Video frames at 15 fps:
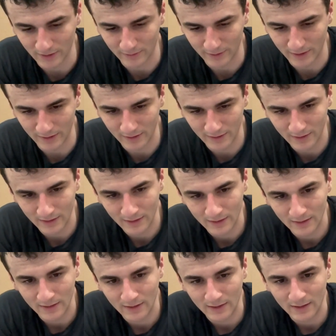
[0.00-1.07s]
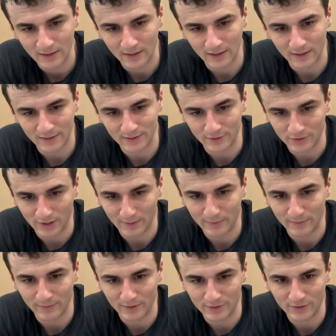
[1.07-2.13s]
I mean. This is a
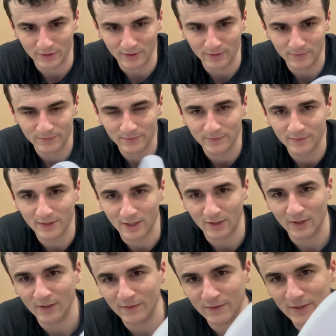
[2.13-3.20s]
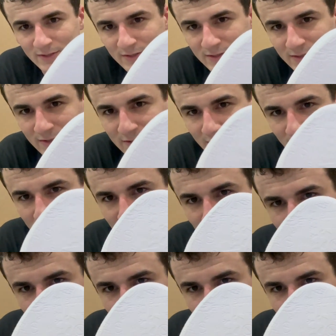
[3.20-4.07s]
drop-in midsole. It's got all of his, so there's all